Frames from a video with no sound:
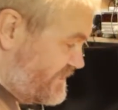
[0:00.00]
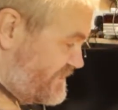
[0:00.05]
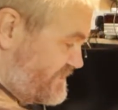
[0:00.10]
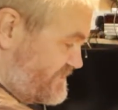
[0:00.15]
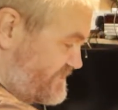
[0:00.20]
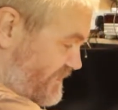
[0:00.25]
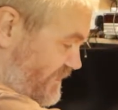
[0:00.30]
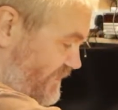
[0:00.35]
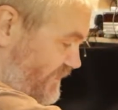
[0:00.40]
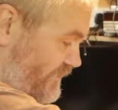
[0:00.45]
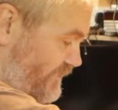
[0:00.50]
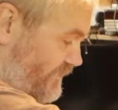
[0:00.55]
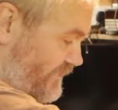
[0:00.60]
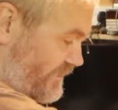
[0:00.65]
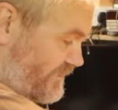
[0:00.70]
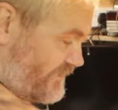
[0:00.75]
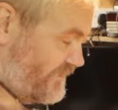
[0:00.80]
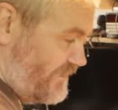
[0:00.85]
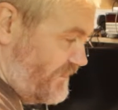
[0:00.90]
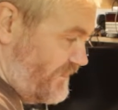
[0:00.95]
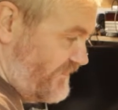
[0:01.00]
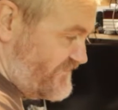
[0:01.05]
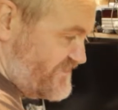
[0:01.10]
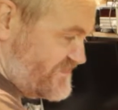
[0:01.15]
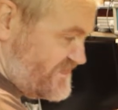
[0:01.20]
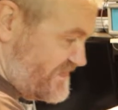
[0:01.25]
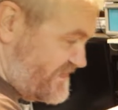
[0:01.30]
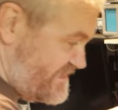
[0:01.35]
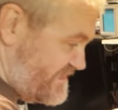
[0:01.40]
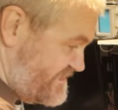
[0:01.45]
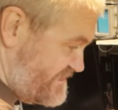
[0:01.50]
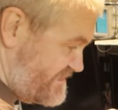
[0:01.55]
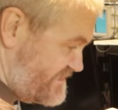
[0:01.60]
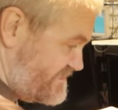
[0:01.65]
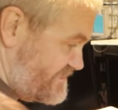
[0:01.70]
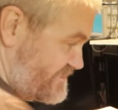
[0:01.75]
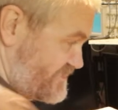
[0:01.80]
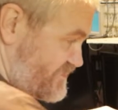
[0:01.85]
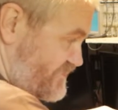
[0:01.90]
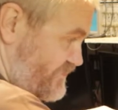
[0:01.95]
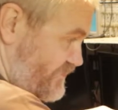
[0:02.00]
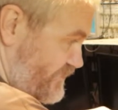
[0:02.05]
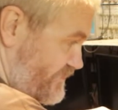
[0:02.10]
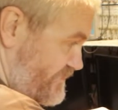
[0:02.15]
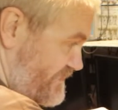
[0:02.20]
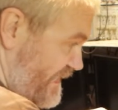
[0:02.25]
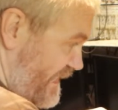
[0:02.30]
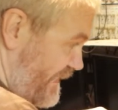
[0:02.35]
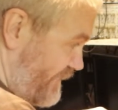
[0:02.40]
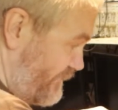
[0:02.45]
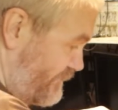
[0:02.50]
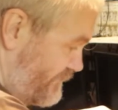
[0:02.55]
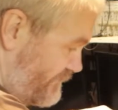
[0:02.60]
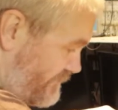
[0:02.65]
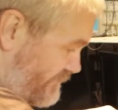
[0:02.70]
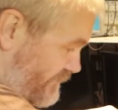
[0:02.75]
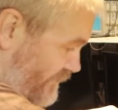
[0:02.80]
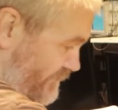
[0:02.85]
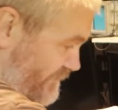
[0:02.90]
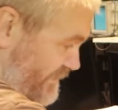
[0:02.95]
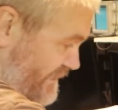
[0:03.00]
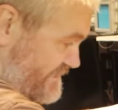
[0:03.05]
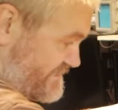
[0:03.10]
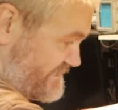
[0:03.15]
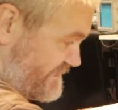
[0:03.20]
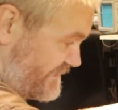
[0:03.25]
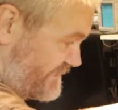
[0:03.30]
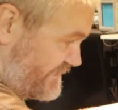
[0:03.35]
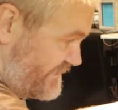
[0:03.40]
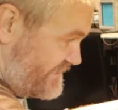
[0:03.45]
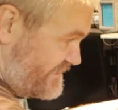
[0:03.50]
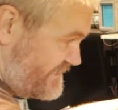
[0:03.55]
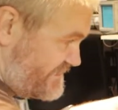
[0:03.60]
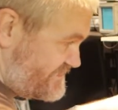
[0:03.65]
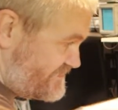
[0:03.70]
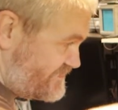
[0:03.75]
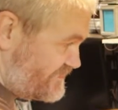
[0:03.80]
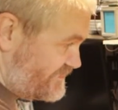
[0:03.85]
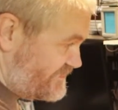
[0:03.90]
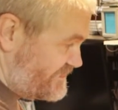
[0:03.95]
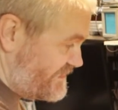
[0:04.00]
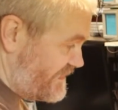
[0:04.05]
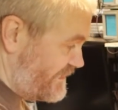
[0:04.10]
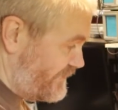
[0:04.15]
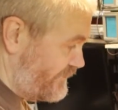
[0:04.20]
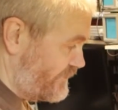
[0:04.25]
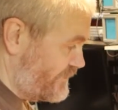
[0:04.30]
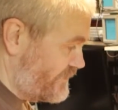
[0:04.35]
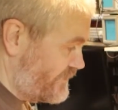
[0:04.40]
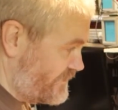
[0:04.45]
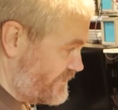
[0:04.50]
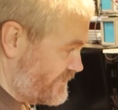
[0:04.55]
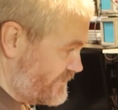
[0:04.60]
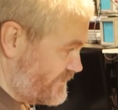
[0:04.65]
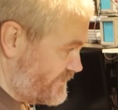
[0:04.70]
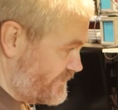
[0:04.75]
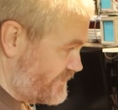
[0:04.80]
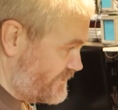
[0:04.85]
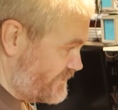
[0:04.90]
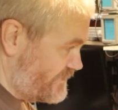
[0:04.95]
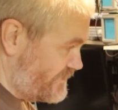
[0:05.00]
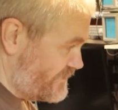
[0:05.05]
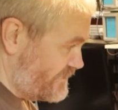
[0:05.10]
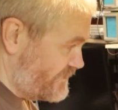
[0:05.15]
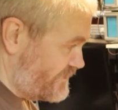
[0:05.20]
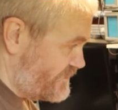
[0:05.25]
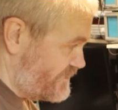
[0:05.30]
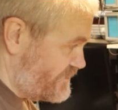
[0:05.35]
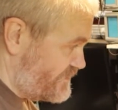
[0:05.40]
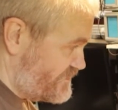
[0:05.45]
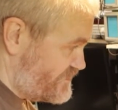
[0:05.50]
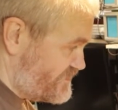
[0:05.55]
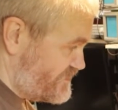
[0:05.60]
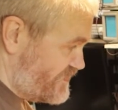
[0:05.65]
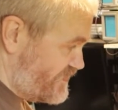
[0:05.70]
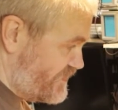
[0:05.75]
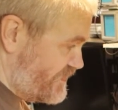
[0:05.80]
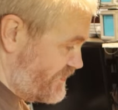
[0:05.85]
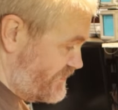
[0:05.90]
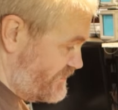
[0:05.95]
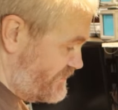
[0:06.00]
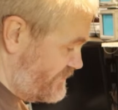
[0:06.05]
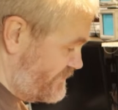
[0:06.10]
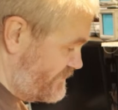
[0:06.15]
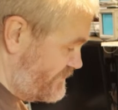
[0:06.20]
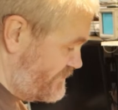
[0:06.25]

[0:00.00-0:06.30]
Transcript: So obviously this isn't screwed down, but basically this should now turn